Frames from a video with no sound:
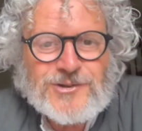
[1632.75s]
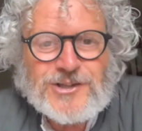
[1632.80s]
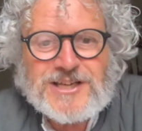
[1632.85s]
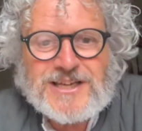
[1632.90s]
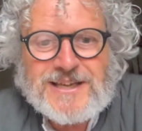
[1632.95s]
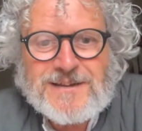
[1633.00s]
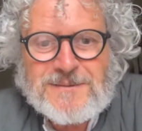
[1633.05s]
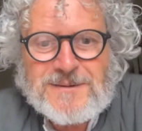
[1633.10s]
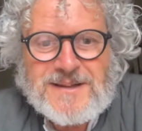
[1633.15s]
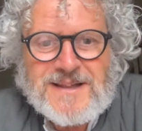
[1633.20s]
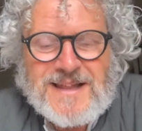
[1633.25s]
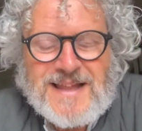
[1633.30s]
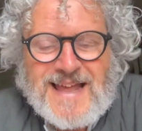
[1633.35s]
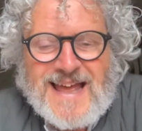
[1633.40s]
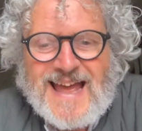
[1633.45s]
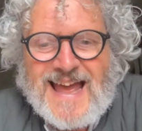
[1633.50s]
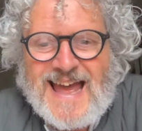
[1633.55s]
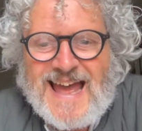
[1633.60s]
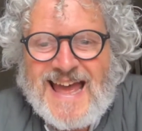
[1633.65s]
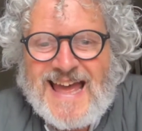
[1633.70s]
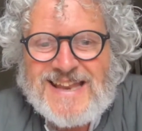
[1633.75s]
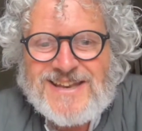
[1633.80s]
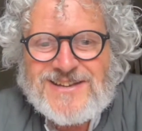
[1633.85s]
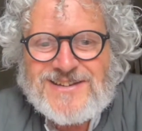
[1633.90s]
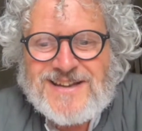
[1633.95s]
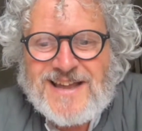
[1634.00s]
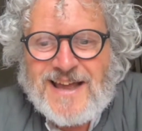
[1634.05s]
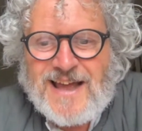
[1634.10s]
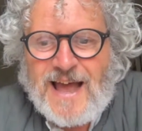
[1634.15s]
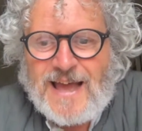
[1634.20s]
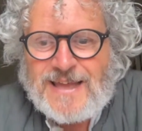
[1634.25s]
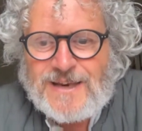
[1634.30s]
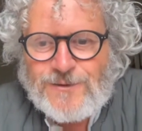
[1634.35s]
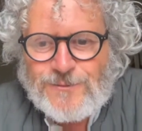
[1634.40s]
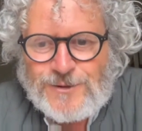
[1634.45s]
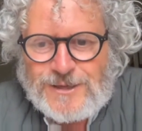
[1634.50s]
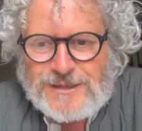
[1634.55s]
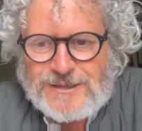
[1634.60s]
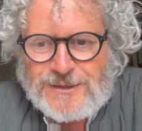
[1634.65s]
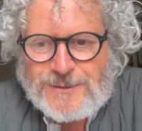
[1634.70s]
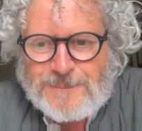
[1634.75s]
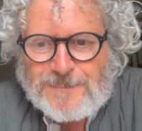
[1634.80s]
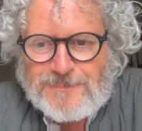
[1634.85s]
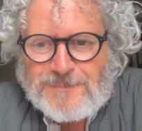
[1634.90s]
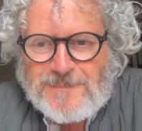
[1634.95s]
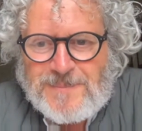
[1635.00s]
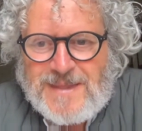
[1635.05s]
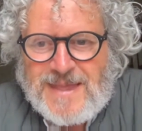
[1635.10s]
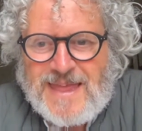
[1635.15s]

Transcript: tea, and I'm going to read them.